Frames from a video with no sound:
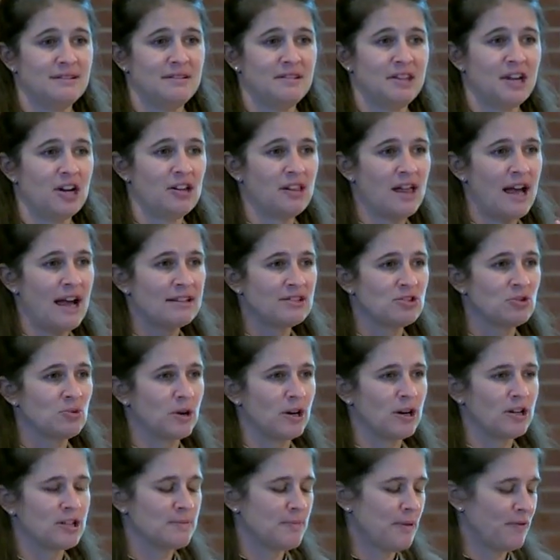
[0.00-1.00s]
Their last
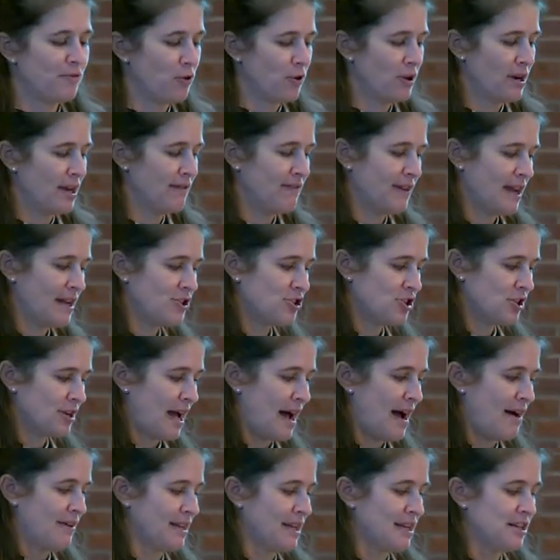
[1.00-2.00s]
words before he ventured
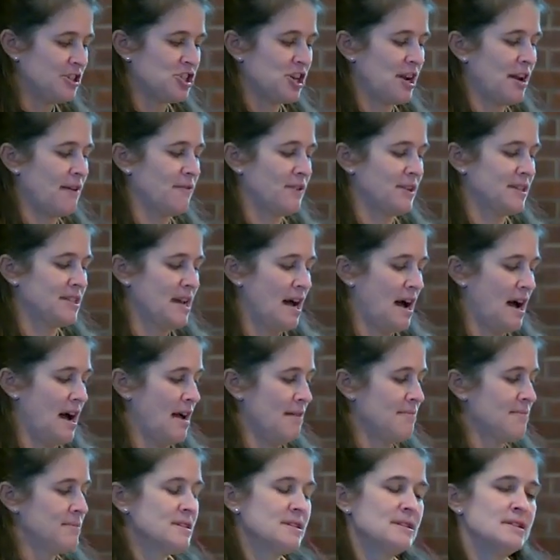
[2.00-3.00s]
out each and every
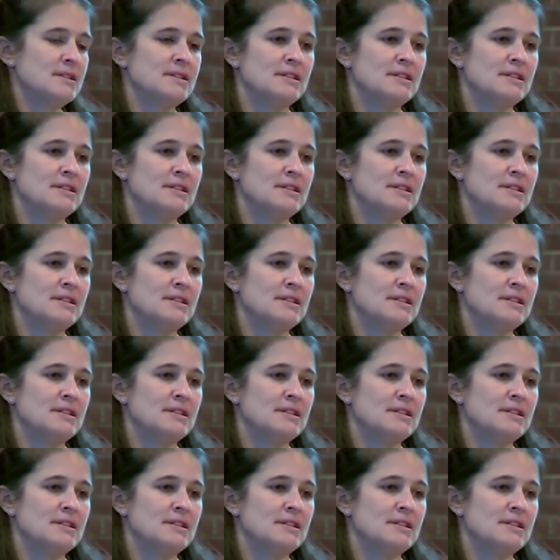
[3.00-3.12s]
time